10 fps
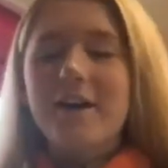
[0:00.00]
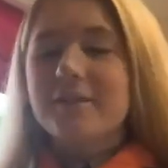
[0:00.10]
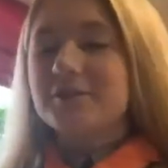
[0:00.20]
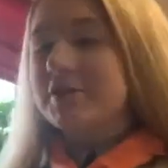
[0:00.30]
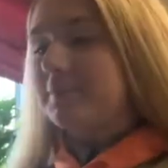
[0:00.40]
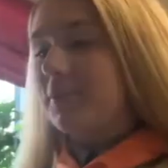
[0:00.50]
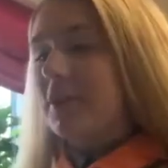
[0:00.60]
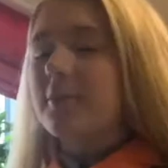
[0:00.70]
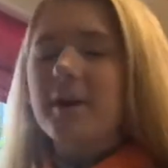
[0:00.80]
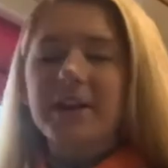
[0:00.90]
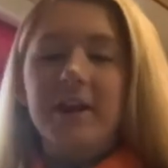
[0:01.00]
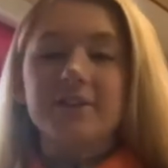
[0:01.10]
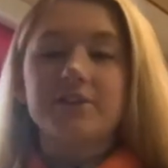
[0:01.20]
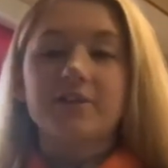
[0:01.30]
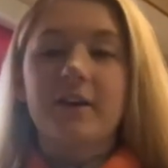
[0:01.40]
have just boiled my
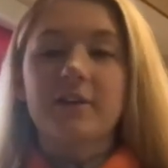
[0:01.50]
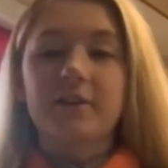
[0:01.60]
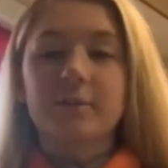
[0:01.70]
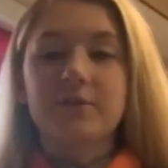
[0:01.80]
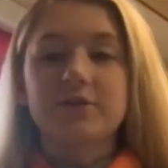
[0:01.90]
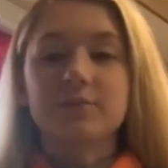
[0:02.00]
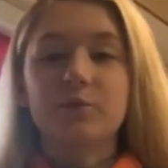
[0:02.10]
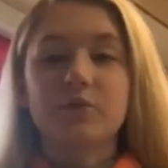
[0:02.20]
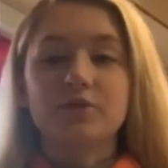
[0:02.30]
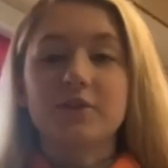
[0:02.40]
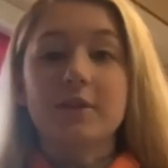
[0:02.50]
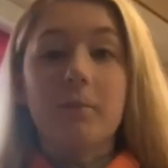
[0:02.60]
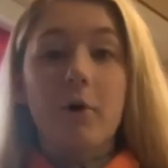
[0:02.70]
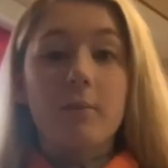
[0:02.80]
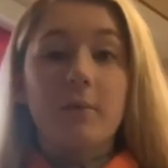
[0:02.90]
kettle. Now I'm going to put some water in the
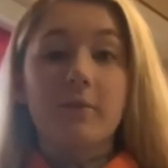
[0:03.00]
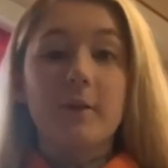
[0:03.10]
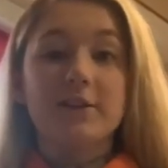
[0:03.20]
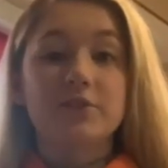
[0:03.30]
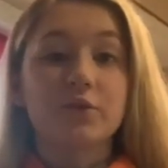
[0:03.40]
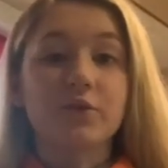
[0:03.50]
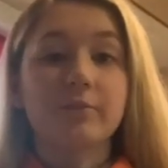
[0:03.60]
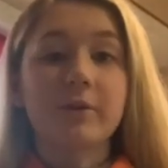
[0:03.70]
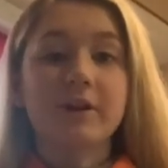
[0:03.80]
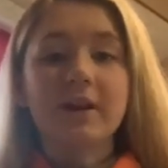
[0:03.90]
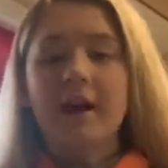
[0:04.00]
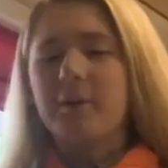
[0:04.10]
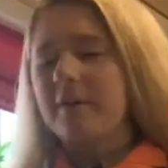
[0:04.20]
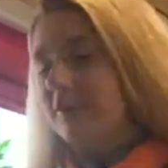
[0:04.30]
bottom of my saucepan. However,